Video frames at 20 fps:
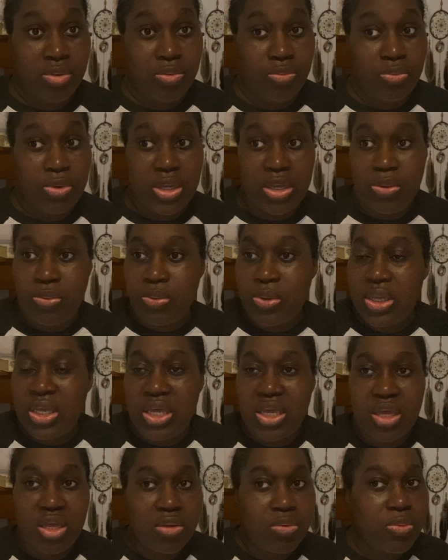
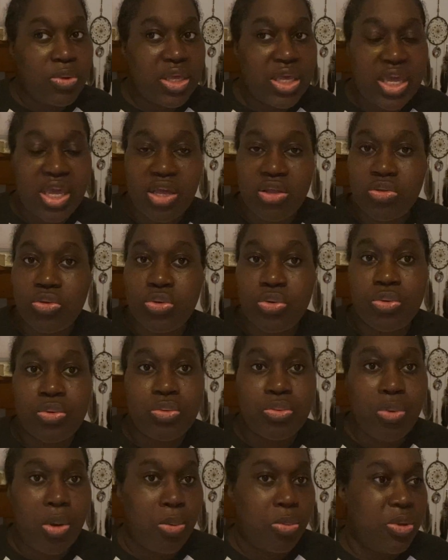We can't do
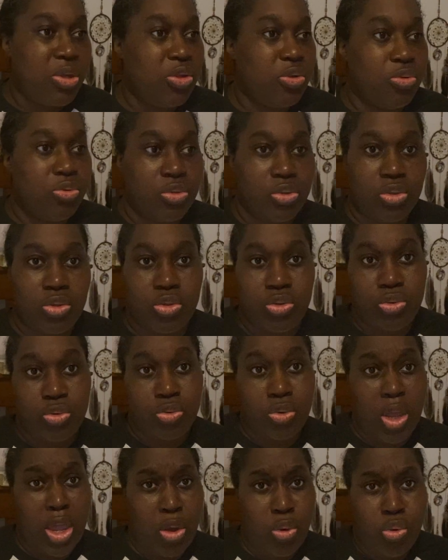what we used to
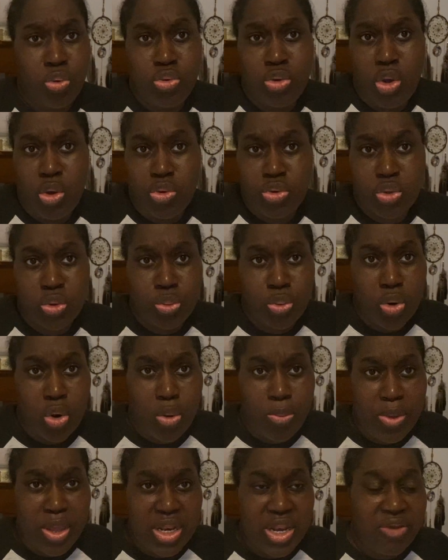do. And who knows, the
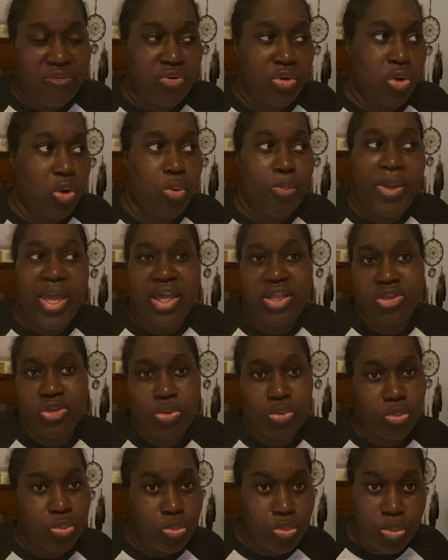world may never go back to
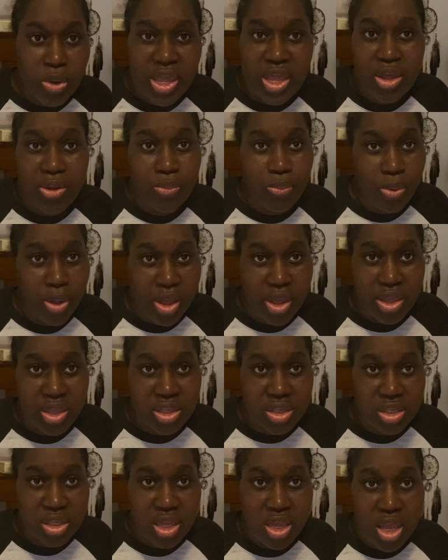the way it
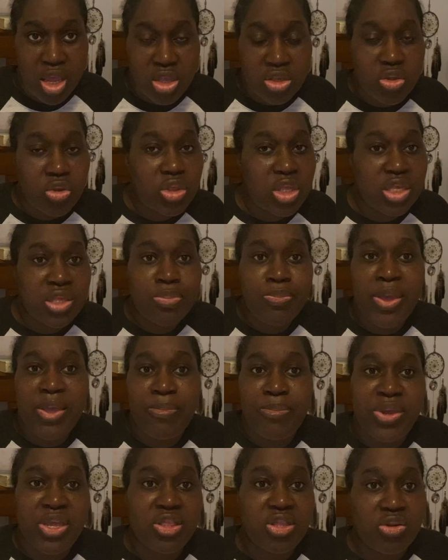was. So this may
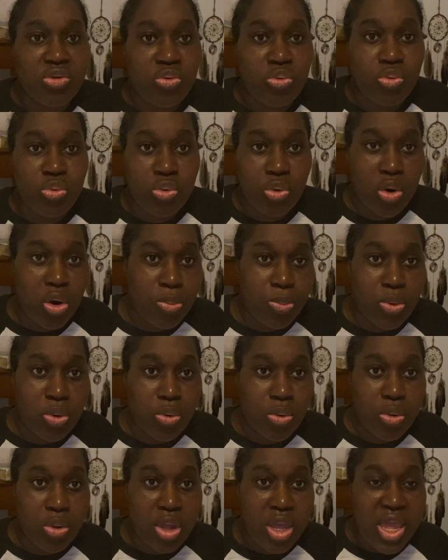be the new
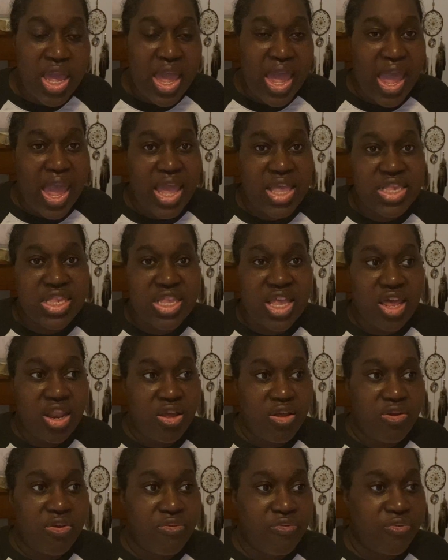normal. Instead
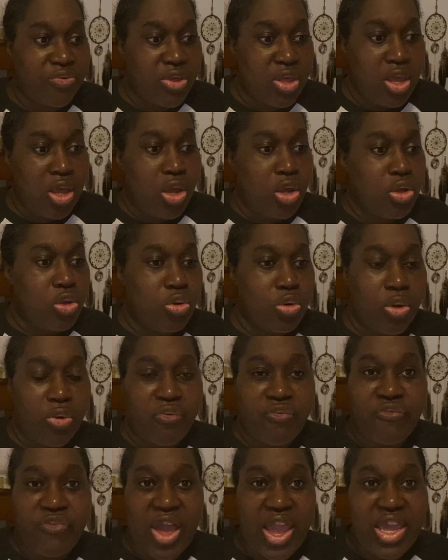of,
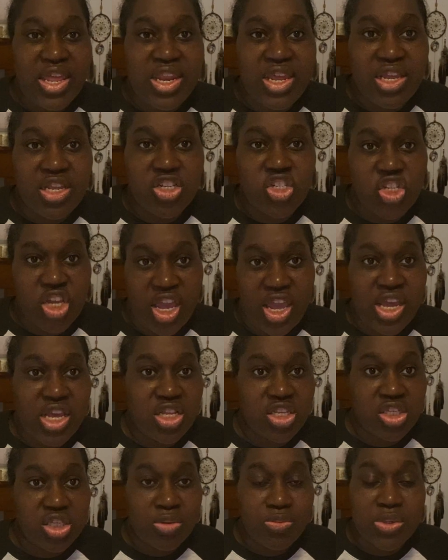fighting
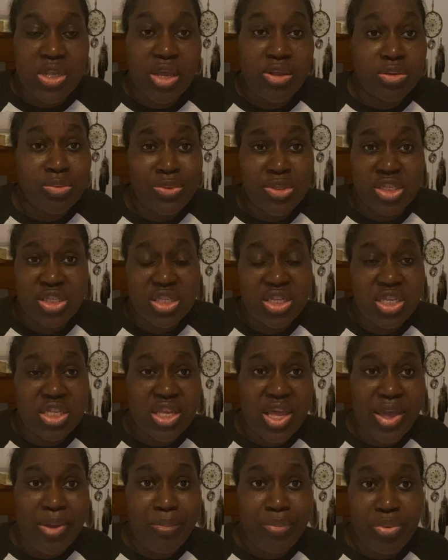change, sometimes we just need
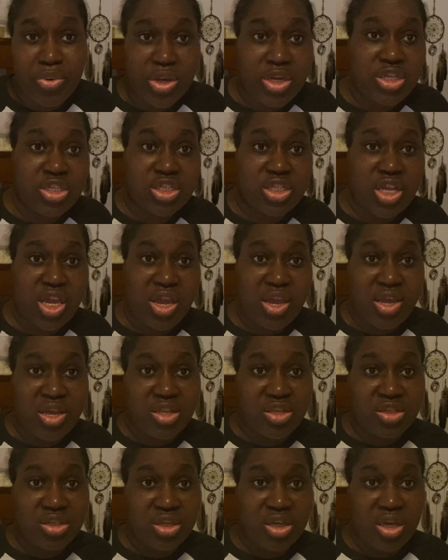to embrace
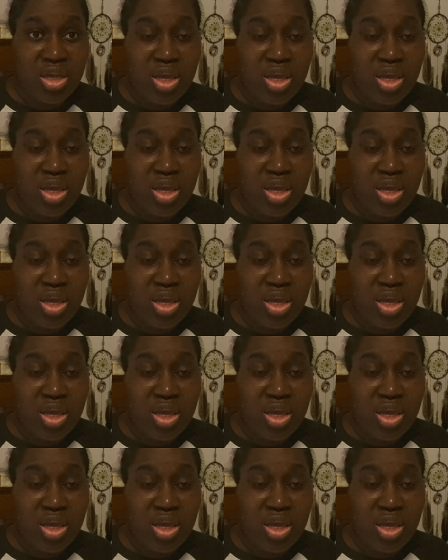change.